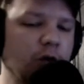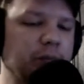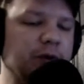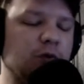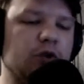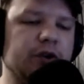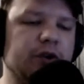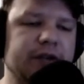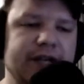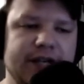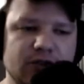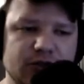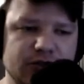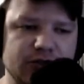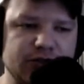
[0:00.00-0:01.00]
would be really
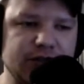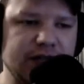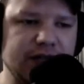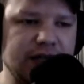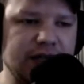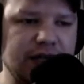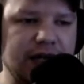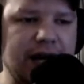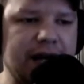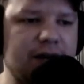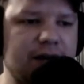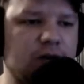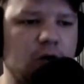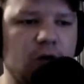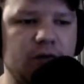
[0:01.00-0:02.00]
interesting? I
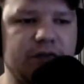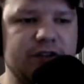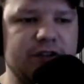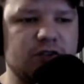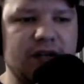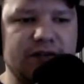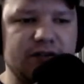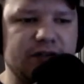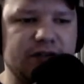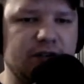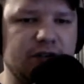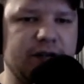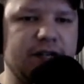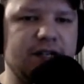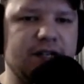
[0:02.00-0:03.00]
don't know if this would ever get
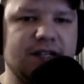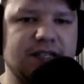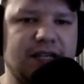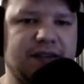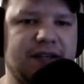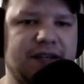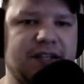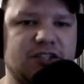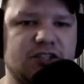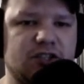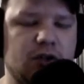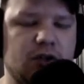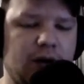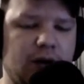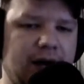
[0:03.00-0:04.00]
created because I think it's
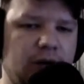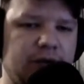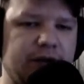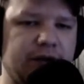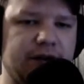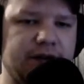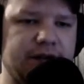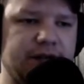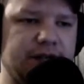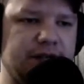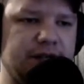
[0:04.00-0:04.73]
so out there and, and